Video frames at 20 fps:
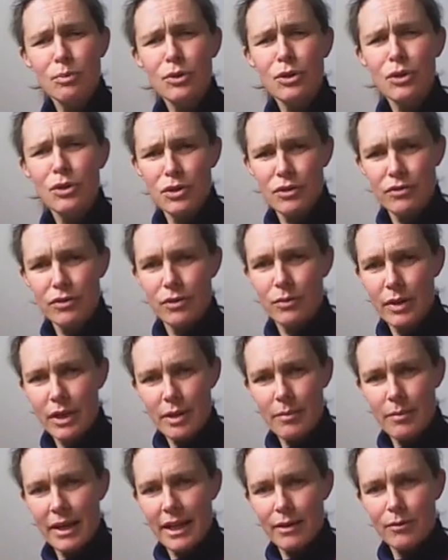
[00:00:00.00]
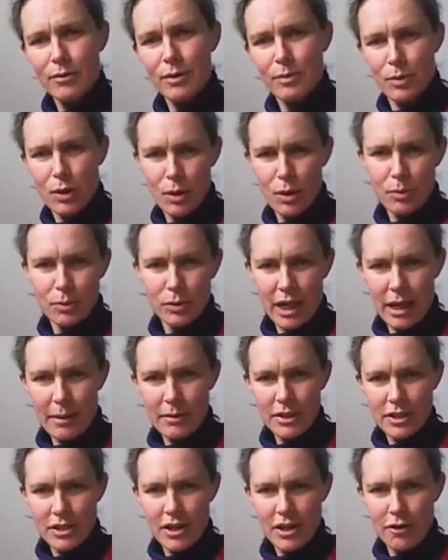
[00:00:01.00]
beautiful when you make it with purple
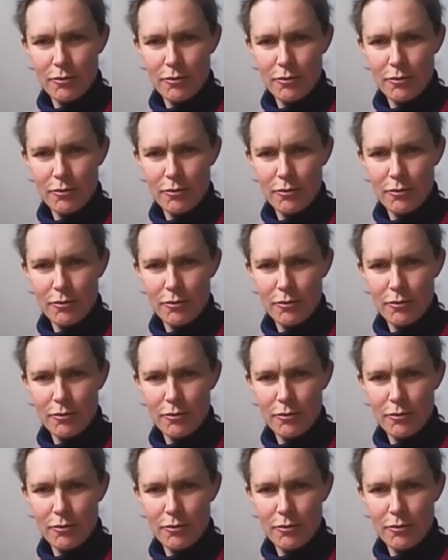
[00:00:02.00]
cabbage.